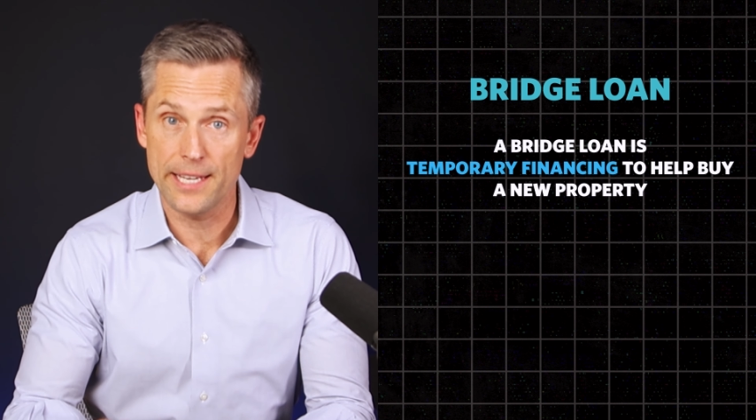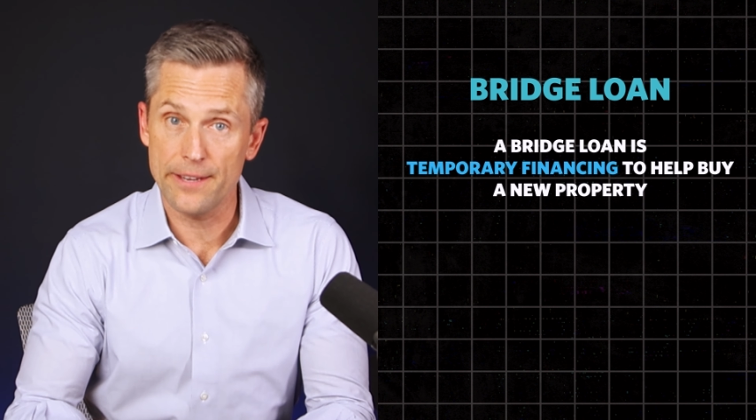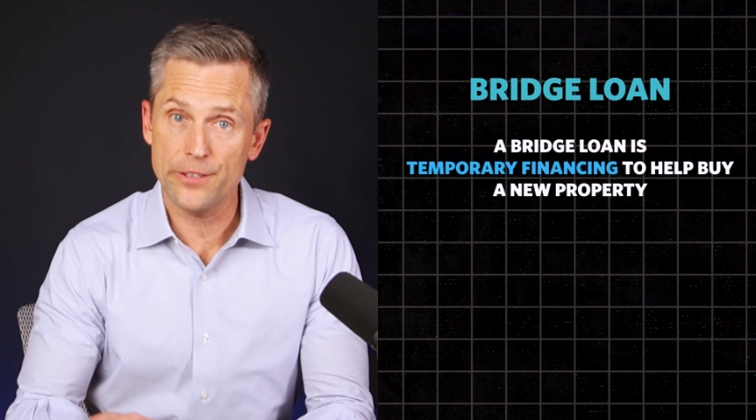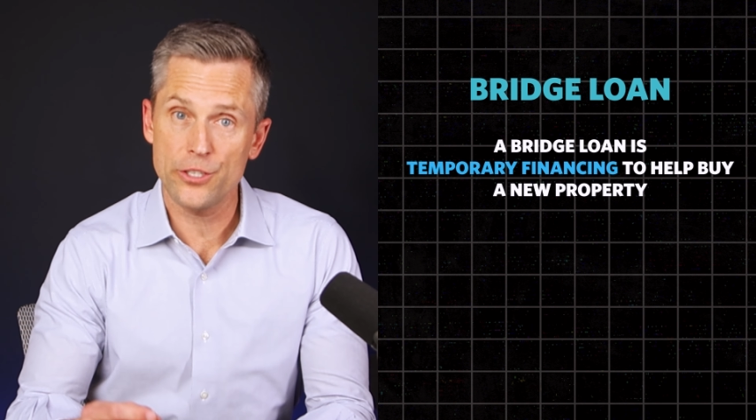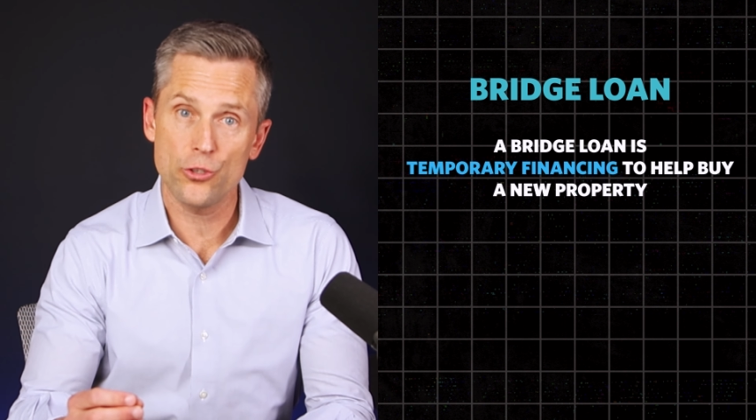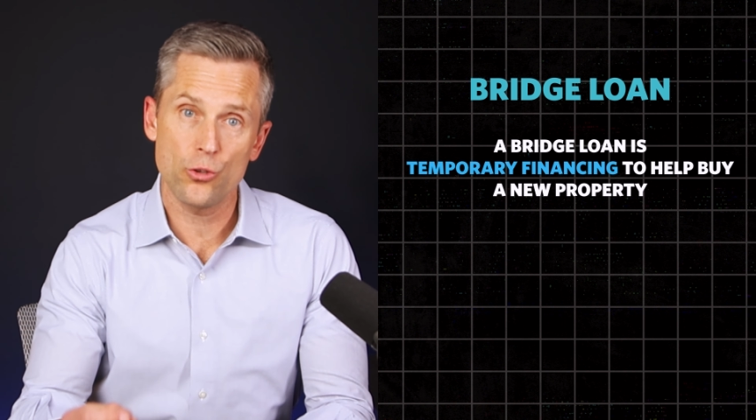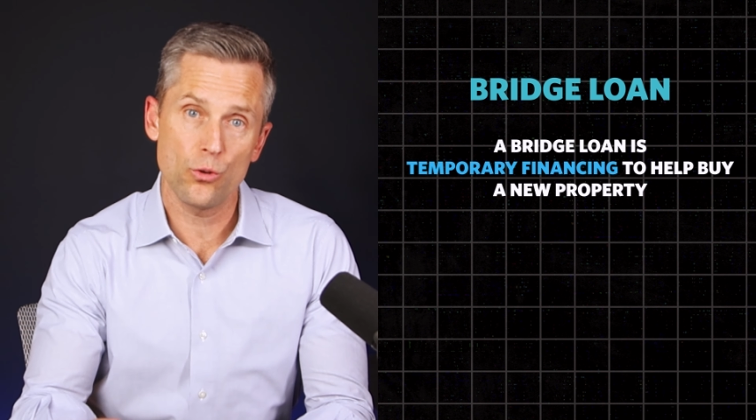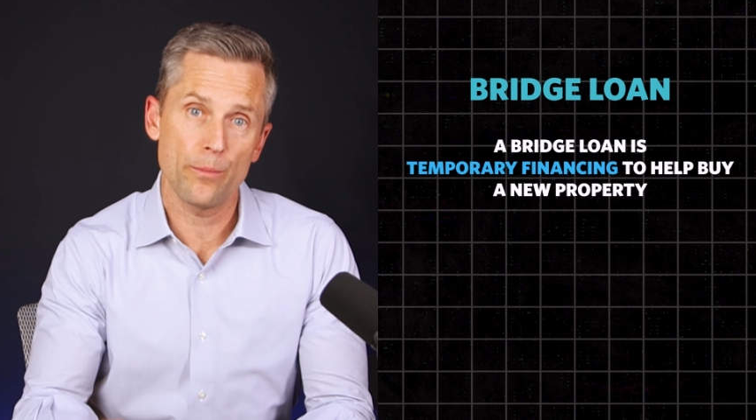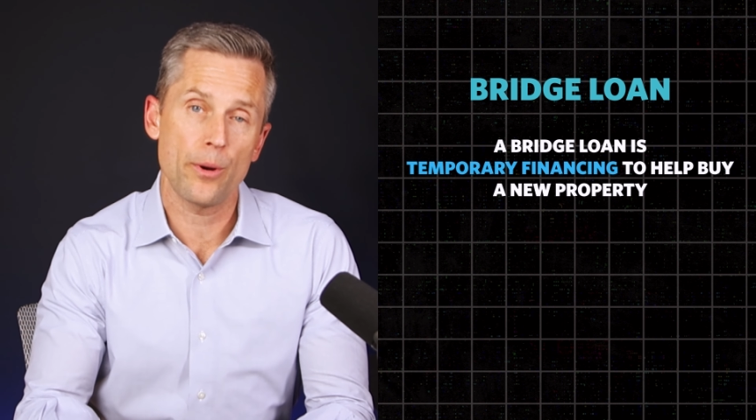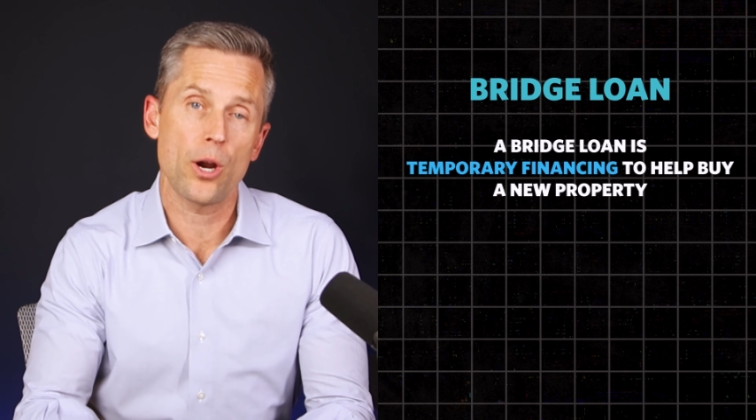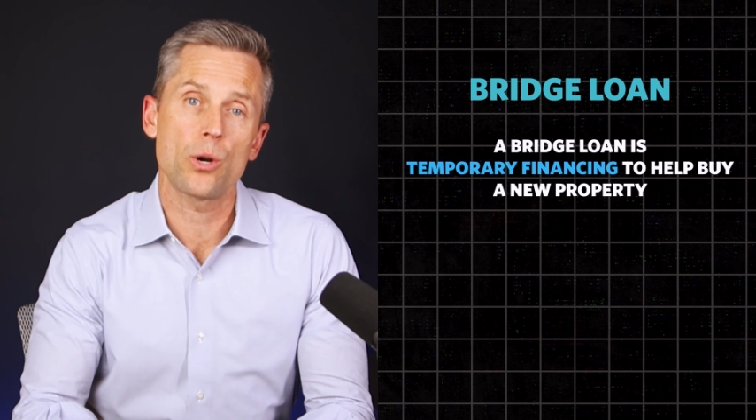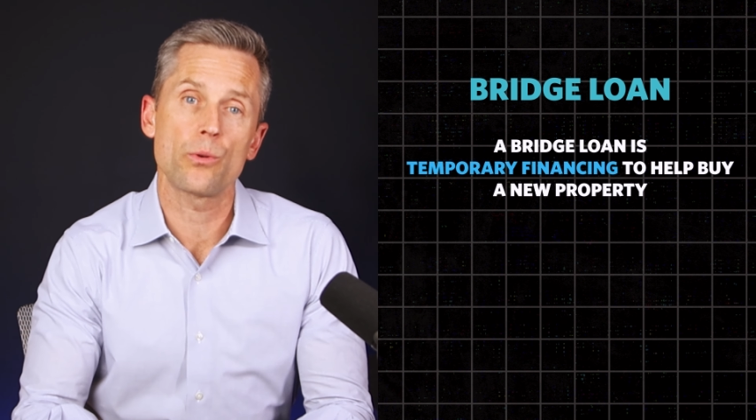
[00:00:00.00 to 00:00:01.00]
given to a
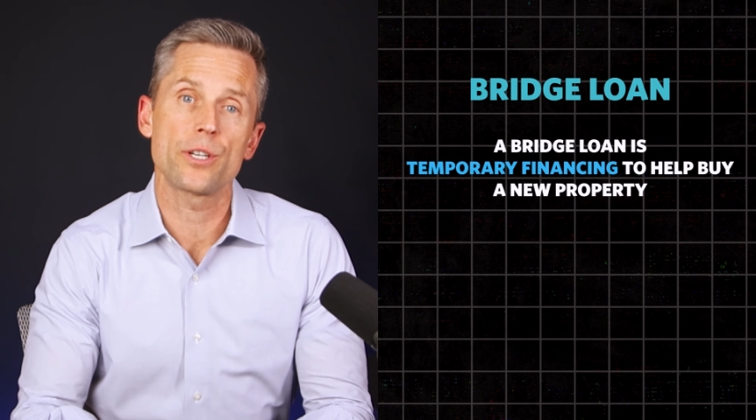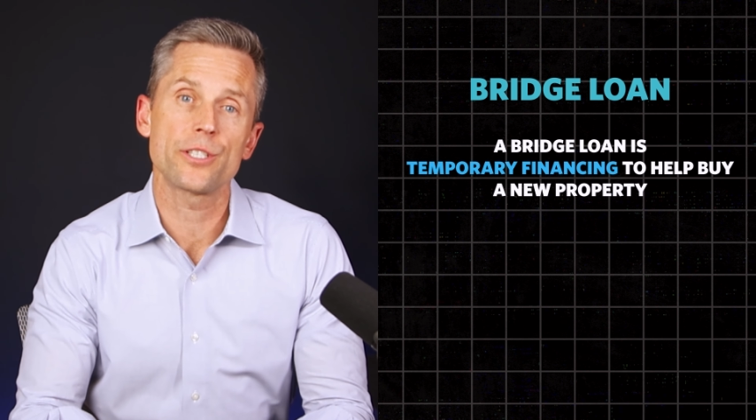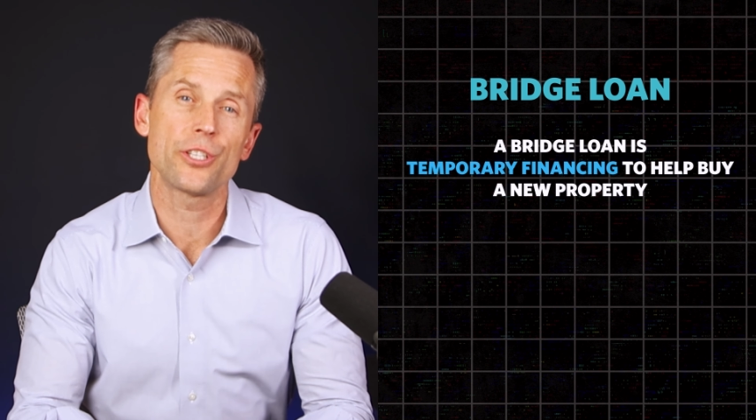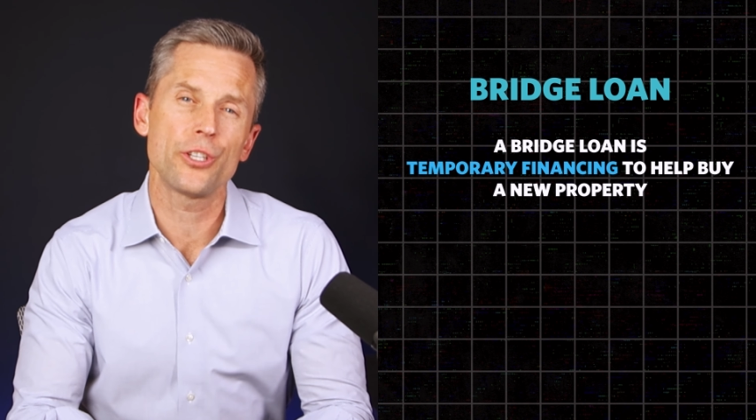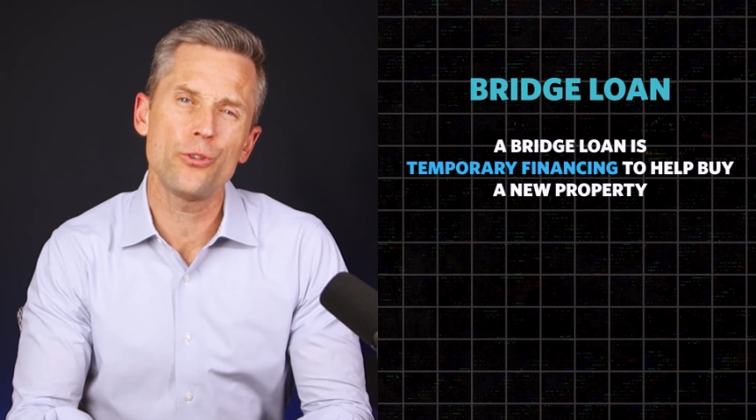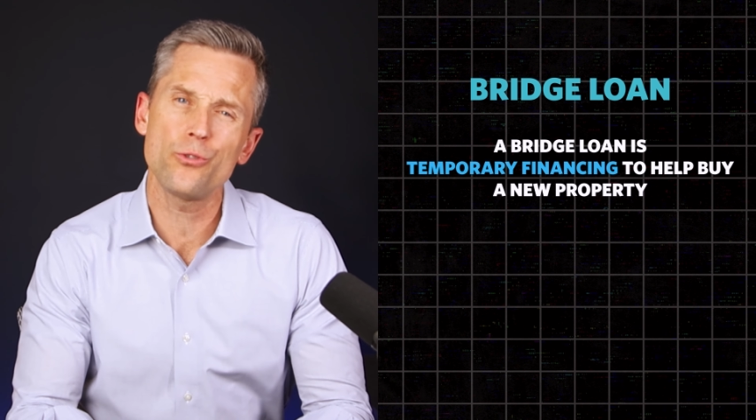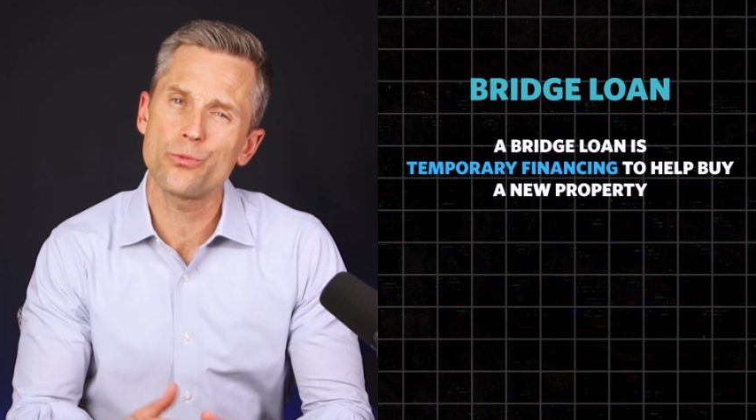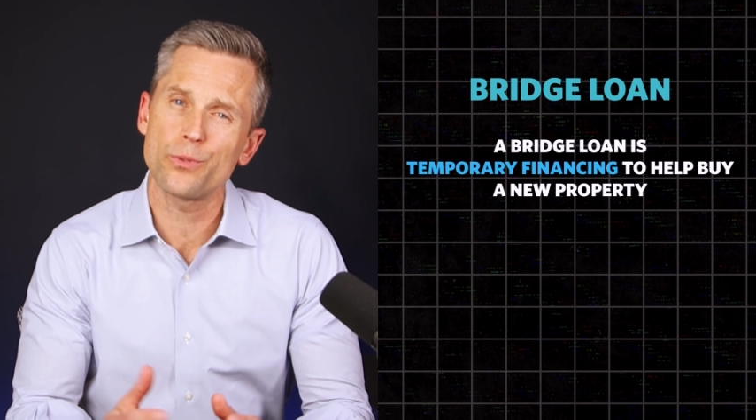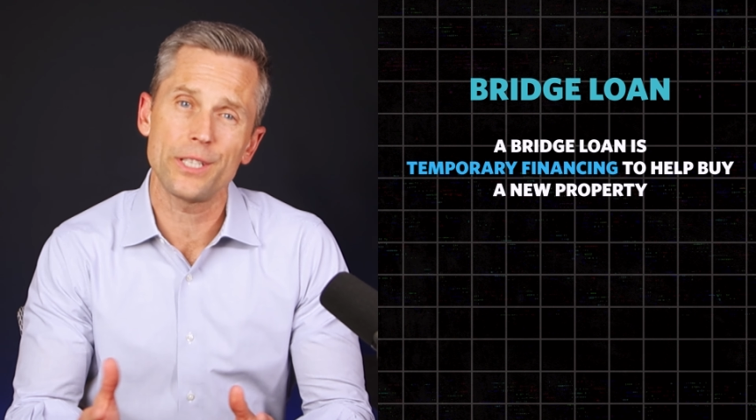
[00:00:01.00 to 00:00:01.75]
borrower to use